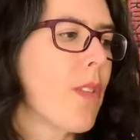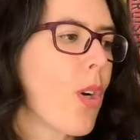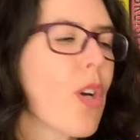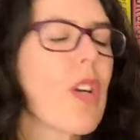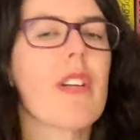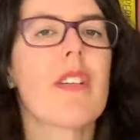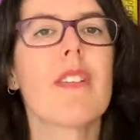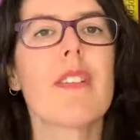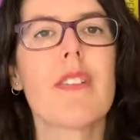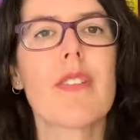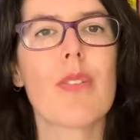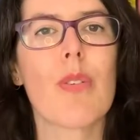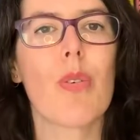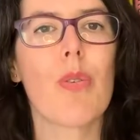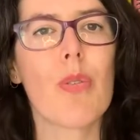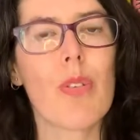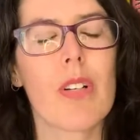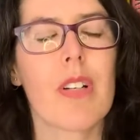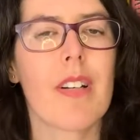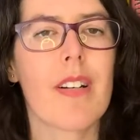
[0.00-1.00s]
Hers
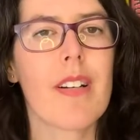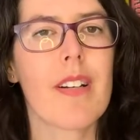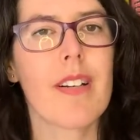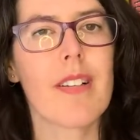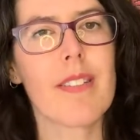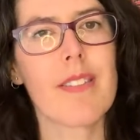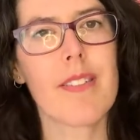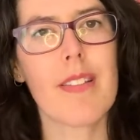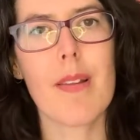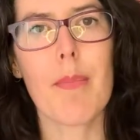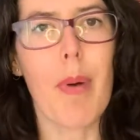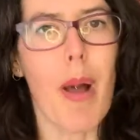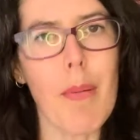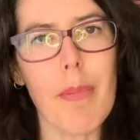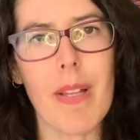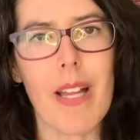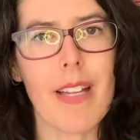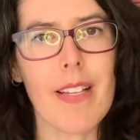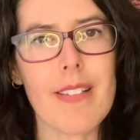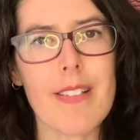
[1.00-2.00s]
or the
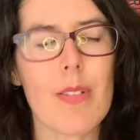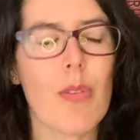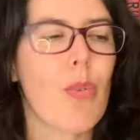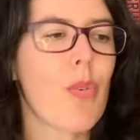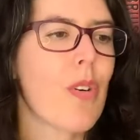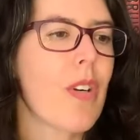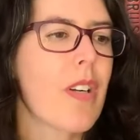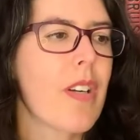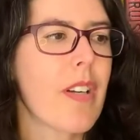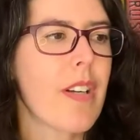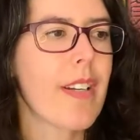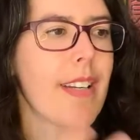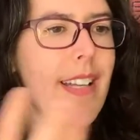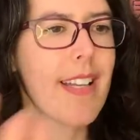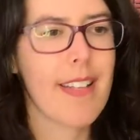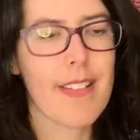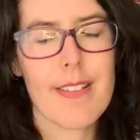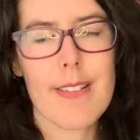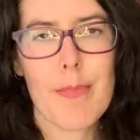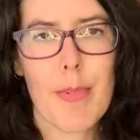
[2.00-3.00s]
public's or
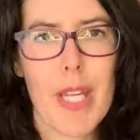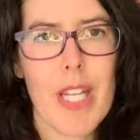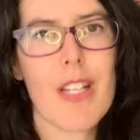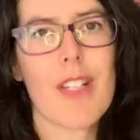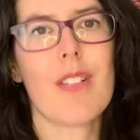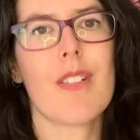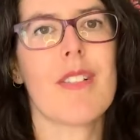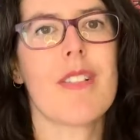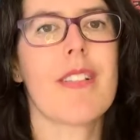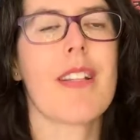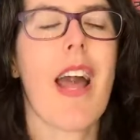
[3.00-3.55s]
his peers?